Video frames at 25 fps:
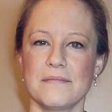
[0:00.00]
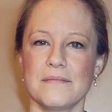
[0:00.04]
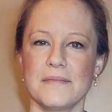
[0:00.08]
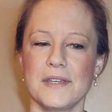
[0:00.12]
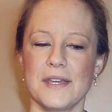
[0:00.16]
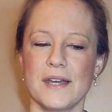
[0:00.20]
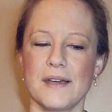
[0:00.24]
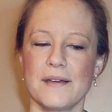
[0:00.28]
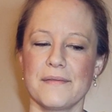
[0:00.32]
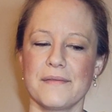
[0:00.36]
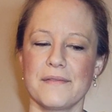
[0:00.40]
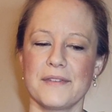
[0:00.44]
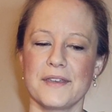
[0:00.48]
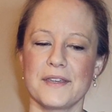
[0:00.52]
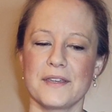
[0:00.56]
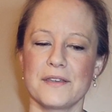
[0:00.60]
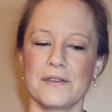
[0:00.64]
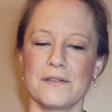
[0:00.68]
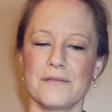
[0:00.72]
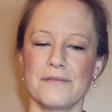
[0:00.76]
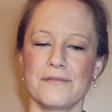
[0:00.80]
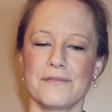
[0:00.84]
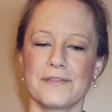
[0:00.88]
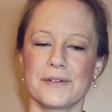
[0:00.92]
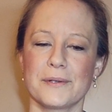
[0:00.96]
yeah, thank
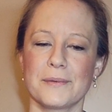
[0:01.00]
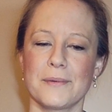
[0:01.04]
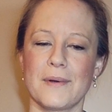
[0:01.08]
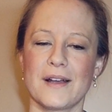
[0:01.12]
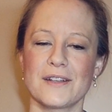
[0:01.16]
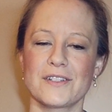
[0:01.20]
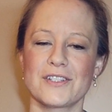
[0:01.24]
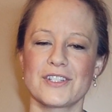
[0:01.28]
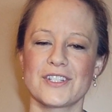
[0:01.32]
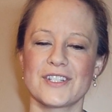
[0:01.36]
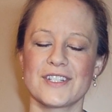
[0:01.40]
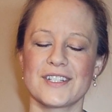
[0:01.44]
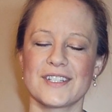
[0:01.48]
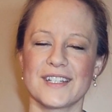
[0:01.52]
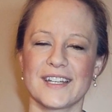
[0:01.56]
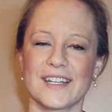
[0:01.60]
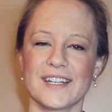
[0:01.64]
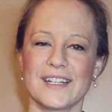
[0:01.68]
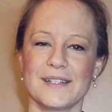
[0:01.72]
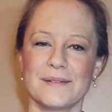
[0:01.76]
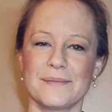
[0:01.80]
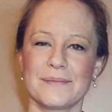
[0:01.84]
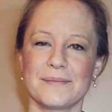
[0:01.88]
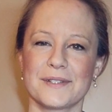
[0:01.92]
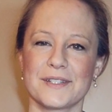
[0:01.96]
you for watching.
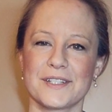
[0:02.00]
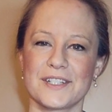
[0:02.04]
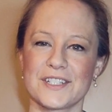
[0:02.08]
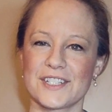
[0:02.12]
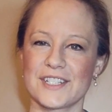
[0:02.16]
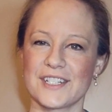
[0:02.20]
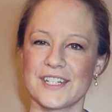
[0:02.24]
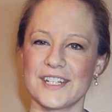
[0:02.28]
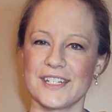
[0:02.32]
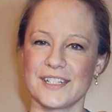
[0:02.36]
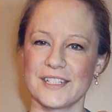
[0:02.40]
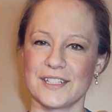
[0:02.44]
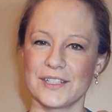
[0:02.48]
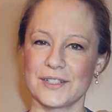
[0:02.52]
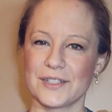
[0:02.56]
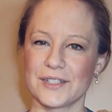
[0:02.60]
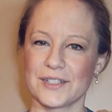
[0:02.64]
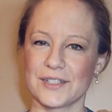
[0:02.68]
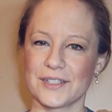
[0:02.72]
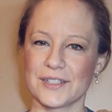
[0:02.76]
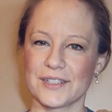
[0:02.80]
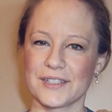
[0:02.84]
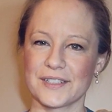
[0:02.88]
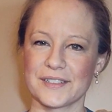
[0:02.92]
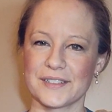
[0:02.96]
I appreciate
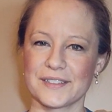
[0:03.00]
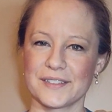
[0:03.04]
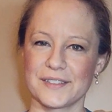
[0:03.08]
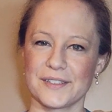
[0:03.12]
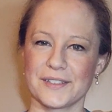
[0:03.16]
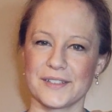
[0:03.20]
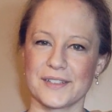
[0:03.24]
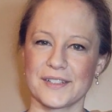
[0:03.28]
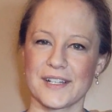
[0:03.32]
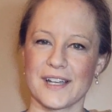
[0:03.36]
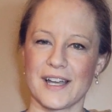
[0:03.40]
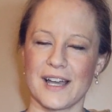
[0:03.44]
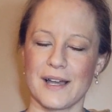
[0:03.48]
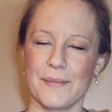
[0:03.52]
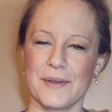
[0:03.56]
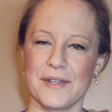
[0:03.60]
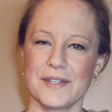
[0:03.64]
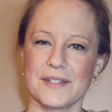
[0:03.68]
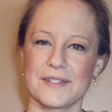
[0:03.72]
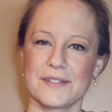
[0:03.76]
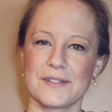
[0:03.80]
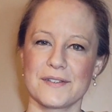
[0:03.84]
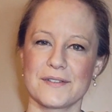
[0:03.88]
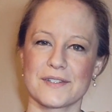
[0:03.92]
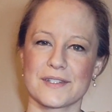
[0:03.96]
your
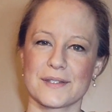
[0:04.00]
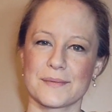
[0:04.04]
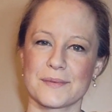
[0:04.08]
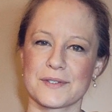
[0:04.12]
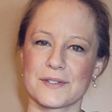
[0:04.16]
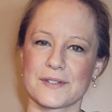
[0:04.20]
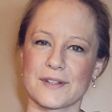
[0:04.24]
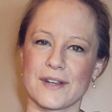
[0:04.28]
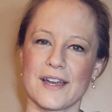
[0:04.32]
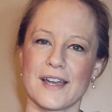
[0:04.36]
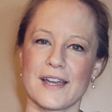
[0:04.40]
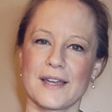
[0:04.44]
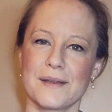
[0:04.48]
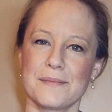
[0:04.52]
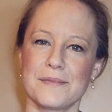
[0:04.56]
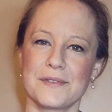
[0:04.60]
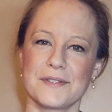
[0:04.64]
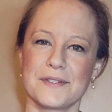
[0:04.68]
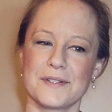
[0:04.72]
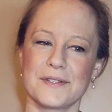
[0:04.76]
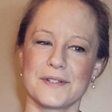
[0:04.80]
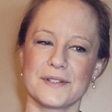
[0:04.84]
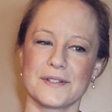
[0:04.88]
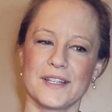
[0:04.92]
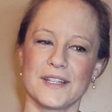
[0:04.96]
comments, your
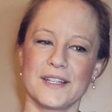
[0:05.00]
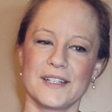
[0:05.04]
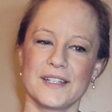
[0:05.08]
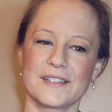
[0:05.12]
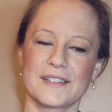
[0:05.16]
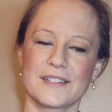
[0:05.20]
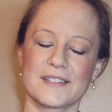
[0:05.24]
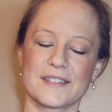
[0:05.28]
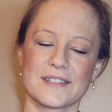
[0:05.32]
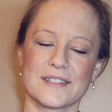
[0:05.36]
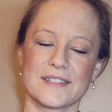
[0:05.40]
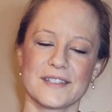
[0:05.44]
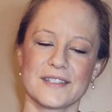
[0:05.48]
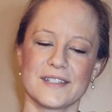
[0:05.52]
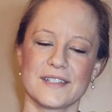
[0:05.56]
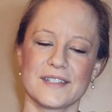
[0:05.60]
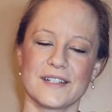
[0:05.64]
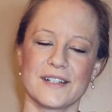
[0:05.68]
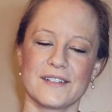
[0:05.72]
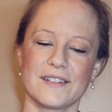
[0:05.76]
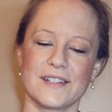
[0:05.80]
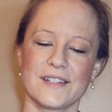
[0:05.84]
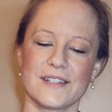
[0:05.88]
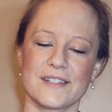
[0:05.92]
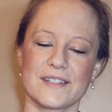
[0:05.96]
subscribes, your likes,
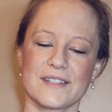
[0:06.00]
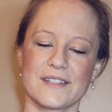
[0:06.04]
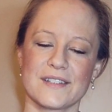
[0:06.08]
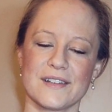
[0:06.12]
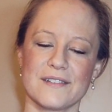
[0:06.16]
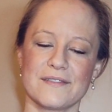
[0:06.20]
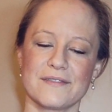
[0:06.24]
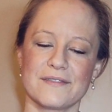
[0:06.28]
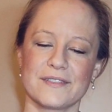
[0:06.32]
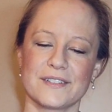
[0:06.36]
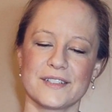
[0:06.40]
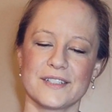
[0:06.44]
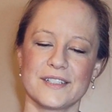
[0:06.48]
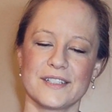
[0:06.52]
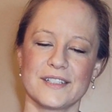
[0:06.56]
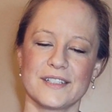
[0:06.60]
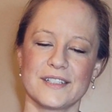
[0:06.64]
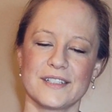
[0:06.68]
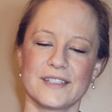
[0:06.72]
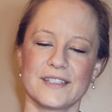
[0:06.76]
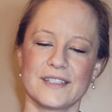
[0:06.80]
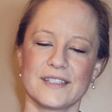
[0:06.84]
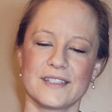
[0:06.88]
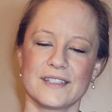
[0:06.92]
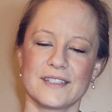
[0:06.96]
all that stuff.
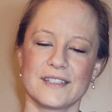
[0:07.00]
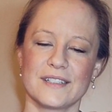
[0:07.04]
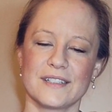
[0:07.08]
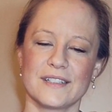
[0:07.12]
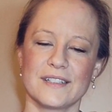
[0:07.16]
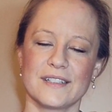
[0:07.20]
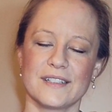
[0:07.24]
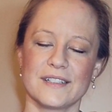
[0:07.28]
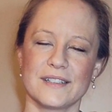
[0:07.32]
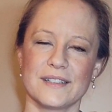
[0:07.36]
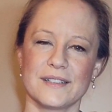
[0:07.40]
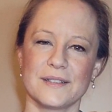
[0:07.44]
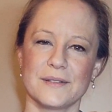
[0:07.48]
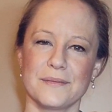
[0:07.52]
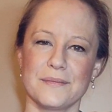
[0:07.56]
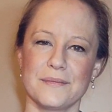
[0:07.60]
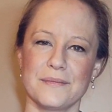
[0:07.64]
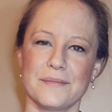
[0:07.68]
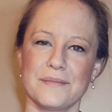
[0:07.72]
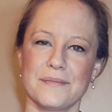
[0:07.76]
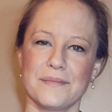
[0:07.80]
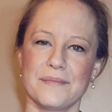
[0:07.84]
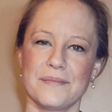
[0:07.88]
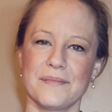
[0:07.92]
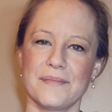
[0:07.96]

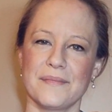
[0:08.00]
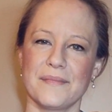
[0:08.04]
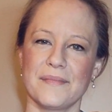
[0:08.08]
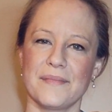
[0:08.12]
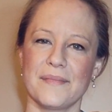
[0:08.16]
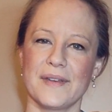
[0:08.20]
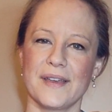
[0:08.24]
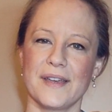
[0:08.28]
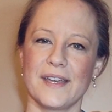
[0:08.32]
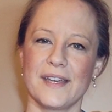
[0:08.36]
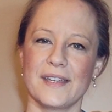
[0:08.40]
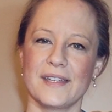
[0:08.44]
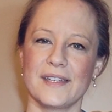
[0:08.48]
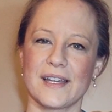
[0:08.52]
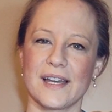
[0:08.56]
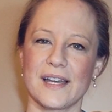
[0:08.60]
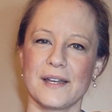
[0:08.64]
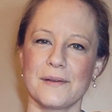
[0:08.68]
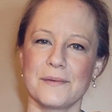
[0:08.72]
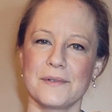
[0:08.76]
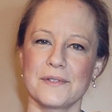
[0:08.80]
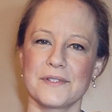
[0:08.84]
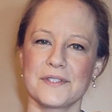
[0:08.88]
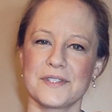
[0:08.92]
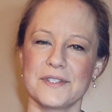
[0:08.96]
And
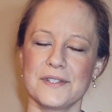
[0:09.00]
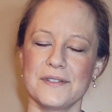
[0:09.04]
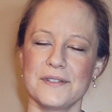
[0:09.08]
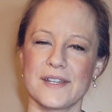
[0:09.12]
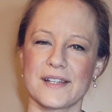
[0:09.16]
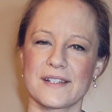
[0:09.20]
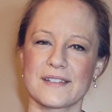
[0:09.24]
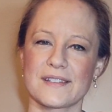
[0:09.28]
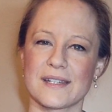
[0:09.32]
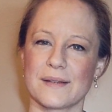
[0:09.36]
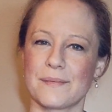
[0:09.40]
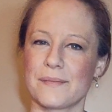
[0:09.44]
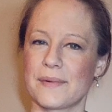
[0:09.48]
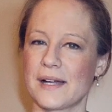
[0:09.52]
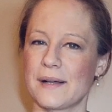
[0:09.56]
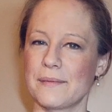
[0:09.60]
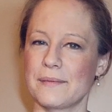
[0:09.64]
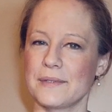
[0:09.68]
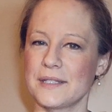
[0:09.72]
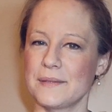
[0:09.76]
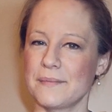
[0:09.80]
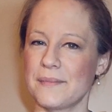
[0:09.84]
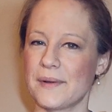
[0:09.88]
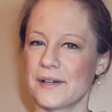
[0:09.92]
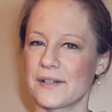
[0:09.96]
I will see you next time,
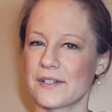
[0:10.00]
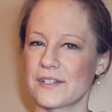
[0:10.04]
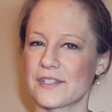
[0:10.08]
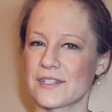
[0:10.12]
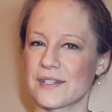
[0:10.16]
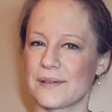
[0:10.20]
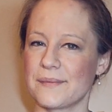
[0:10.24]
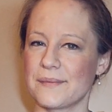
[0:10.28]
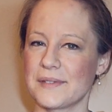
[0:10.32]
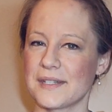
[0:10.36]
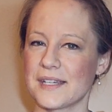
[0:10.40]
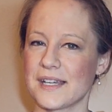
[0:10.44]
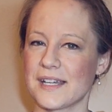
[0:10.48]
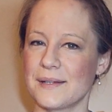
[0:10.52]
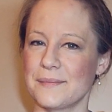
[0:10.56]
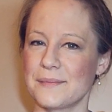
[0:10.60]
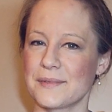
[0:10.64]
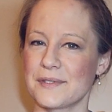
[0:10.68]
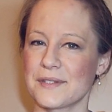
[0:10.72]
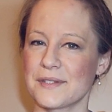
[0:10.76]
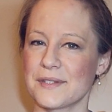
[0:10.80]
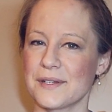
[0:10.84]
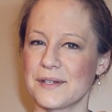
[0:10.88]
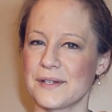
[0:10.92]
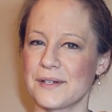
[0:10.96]
probably in March sometime.
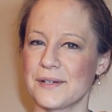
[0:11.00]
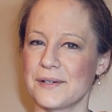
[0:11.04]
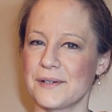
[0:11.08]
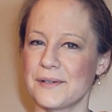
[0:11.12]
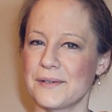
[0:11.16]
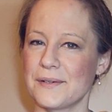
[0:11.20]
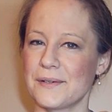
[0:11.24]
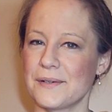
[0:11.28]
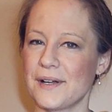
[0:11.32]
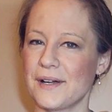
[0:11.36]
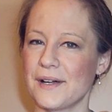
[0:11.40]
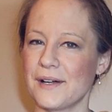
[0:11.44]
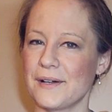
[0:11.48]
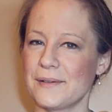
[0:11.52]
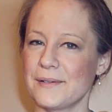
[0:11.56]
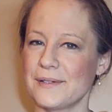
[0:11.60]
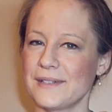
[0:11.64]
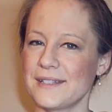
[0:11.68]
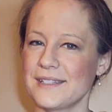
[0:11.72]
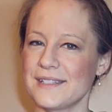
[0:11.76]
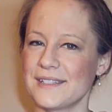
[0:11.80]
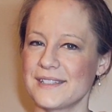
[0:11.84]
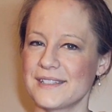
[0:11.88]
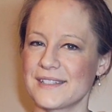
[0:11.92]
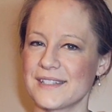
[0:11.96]
So
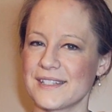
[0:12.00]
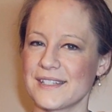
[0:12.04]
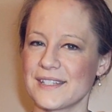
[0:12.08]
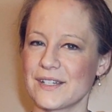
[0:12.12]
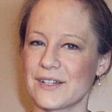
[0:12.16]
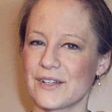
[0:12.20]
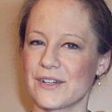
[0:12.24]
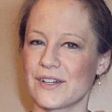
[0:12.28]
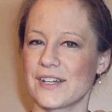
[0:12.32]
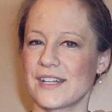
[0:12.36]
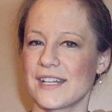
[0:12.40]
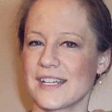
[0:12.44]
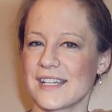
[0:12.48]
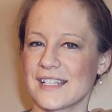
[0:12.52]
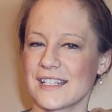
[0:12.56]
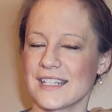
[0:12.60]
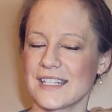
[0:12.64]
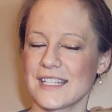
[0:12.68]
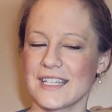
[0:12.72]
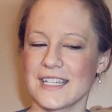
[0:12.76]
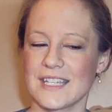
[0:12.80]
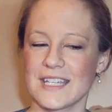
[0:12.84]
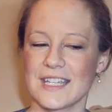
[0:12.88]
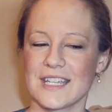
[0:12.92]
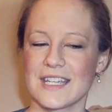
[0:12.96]
always think
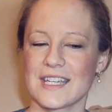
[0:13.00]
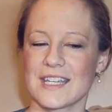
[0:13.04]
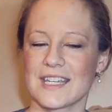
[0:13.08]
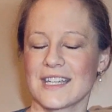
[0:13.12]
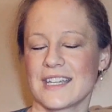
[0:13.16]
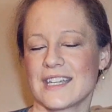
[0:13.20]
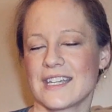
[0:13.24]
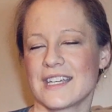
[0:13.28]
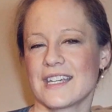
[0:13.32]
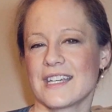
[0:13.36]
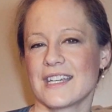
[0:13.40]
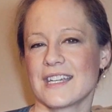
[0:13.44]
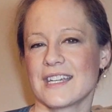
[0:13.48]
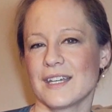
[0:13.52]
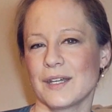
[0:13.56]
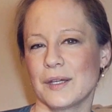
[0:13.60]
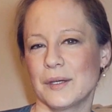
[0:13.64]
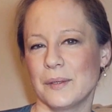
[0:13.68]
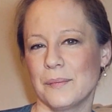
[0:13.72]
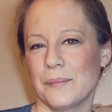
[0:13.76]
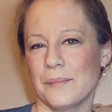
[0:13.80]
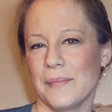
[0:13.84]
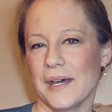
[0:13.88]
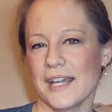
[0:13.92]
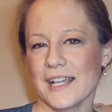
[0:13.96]
critically.
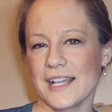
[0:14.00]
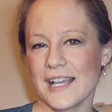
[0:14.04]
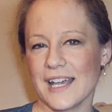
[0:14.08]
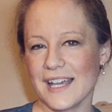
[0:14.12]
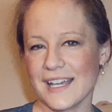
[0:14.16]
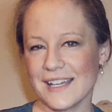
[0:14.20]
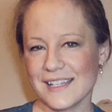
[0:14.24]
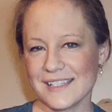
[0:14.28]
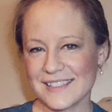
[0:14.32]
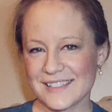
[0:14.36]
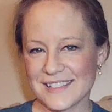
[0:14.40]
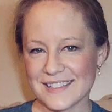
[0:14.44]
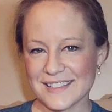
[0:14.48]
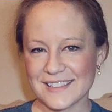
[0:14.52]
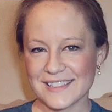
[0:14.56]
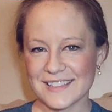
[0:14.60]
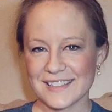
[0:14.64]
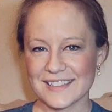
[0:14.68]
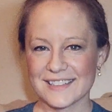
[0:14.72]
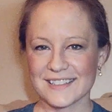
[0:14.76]
Bye, guys.